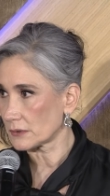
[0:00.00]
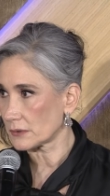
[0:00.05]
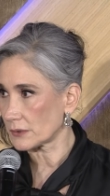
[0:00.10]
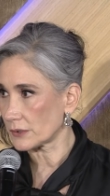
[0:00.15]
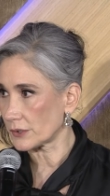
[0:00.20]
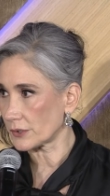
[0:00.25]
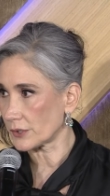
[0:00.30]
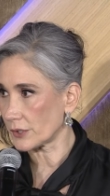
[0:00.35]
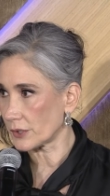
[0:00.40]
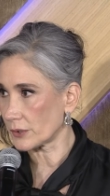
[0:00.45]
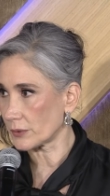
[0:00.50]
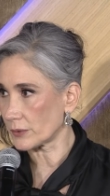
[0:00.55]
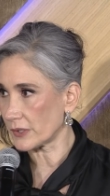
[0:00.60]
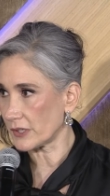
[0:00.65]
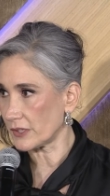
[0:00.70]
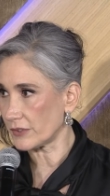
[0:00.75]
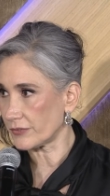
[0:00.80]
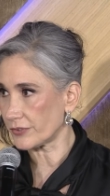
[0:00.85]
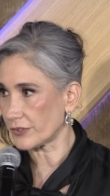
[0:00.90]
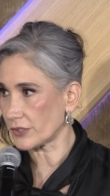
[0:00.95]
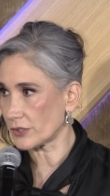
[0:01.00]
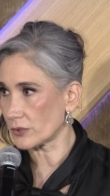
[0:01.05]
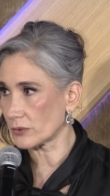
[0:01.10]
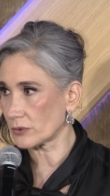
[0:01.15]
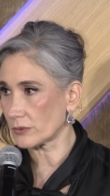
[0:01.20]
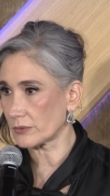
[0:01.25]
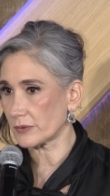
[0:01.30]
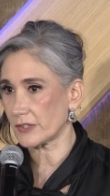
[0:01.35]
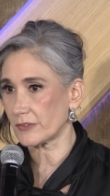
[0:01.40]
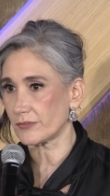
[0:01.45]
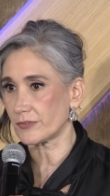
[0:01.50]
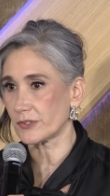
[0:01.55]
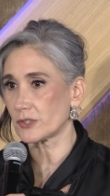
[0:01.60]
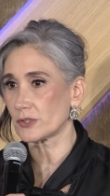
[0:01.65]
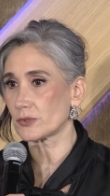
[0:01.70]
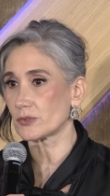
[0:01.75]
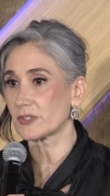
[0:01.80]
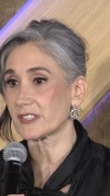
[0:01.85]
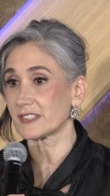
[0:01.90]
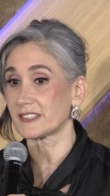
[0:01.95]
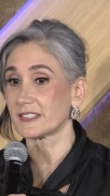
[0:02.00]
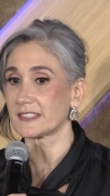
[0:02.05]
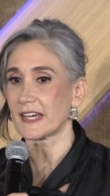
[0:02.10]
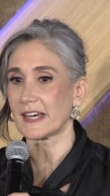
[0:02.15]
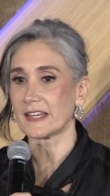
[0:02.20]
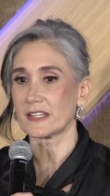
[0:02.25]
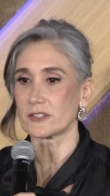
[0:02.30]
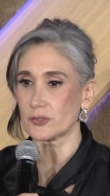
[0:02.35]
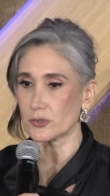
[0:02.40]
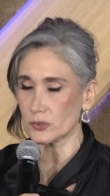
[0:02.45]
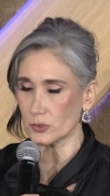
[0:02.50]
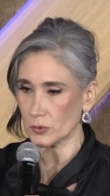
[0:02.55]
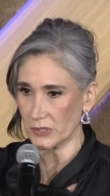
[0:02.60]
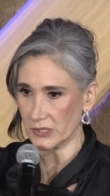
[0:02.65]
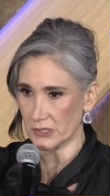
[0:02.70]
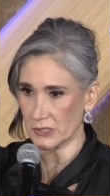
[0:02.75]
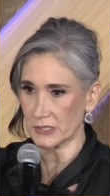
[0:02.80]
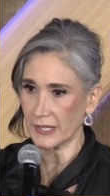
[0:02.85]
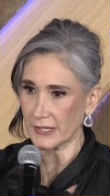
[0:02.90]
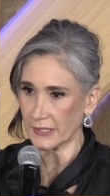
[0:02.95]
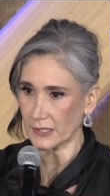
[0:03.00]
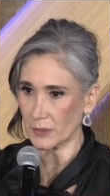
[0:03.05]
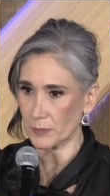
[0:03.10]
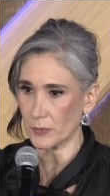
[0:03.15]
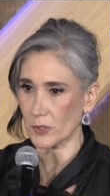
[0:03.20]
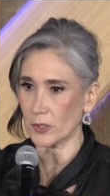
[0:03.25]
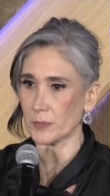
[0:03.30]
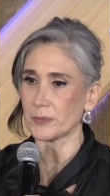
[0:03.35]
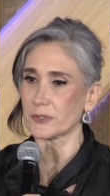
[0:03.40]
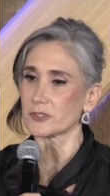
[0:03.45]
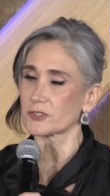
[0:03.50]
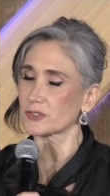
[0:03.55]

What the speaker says: If you decide to do it like a purpose,